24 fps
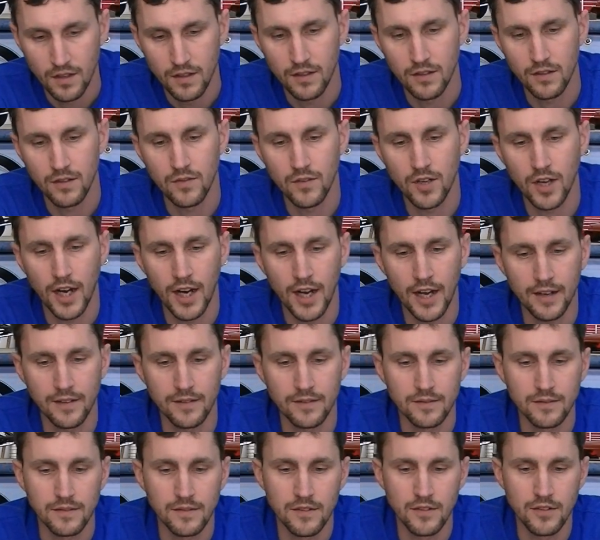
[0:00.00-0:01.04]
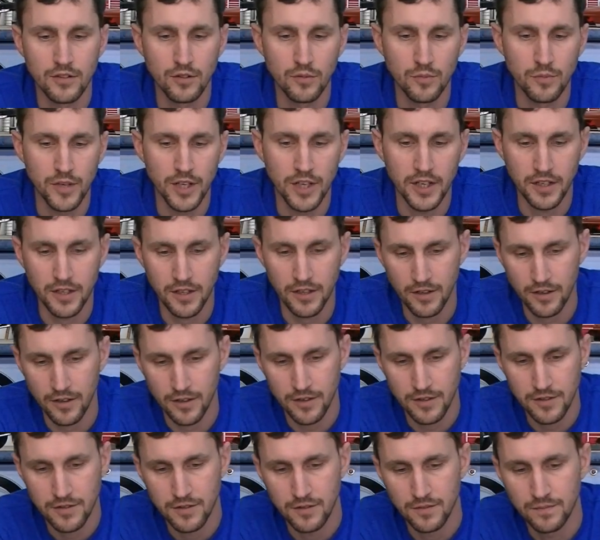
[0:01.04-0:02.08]
You've got two big
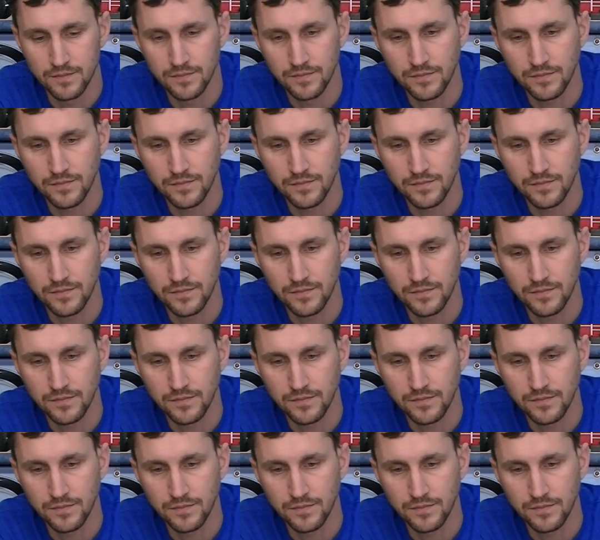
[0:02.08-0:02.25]
gears